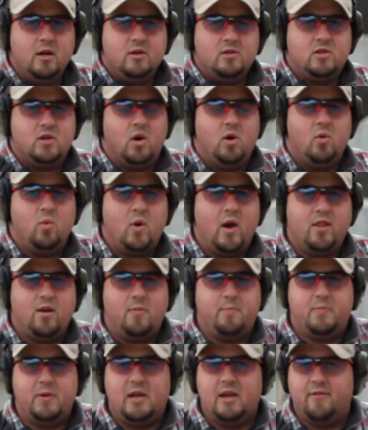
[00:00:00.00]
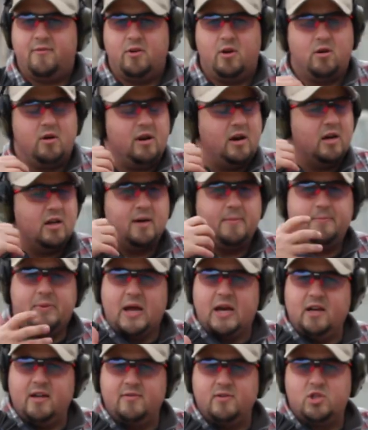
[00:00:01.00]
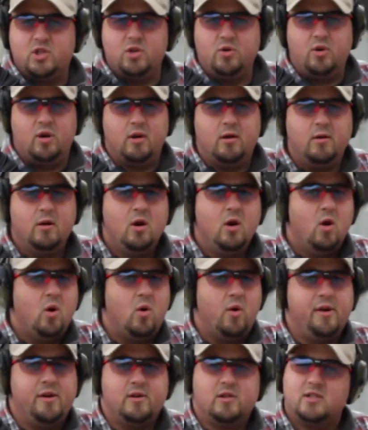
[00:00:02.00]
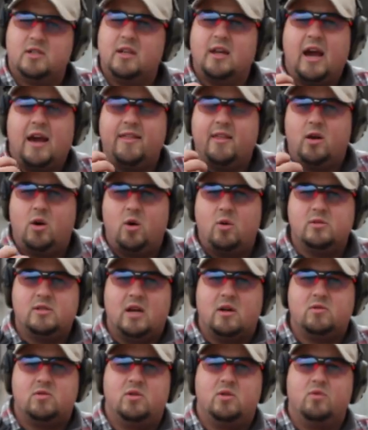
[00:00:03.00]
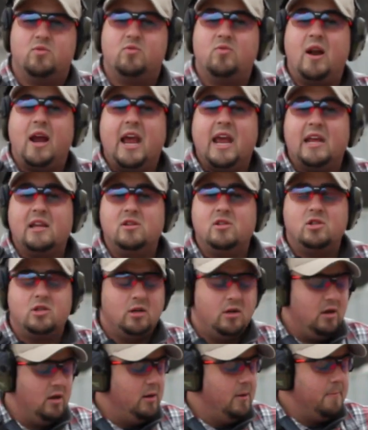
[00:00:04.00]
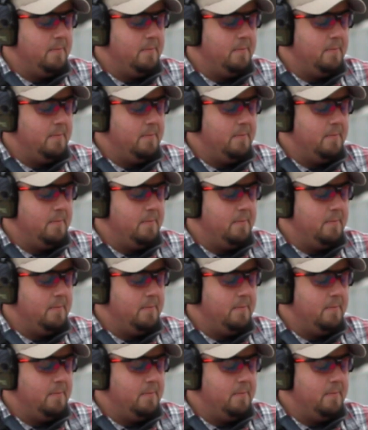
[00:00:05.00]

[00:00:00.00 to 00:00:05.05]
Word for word: So whether it be if you're a competitive shooter or you're just a guy that goes out to the range,